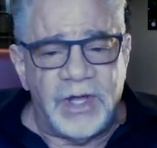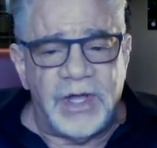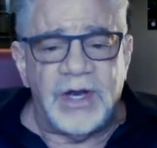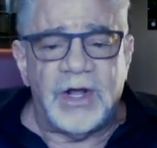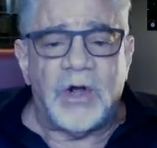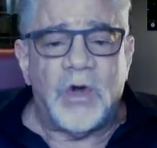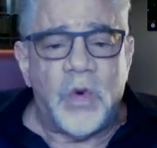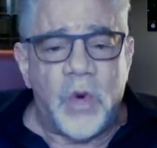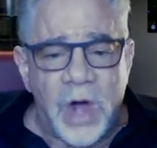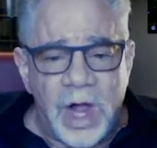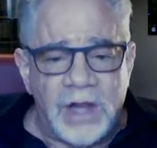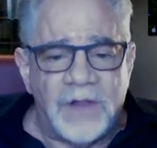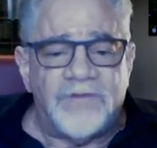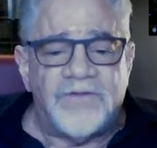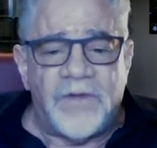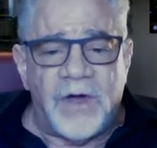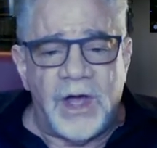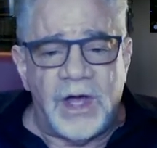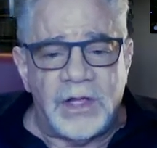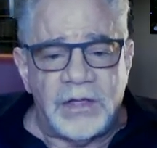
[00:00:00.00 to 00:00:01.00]
and a
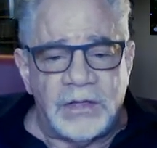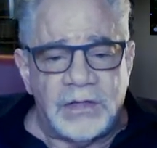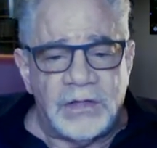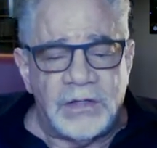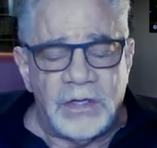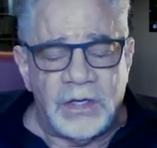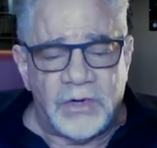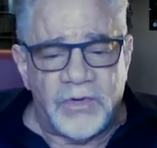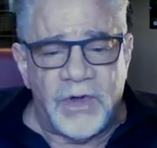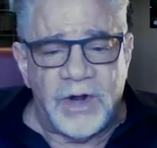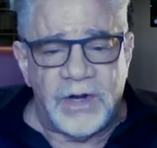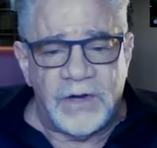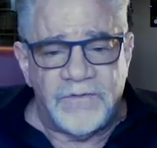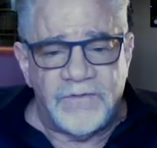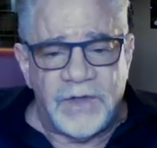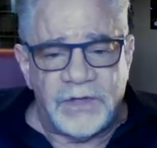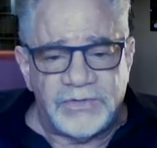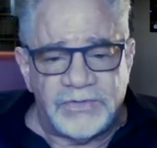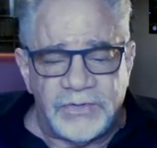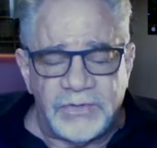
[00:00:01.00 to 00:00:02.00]
qualified accredited
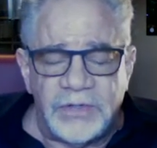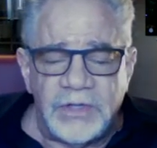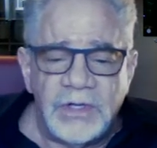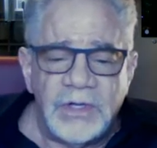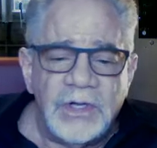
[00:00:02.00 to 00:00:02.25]
investor.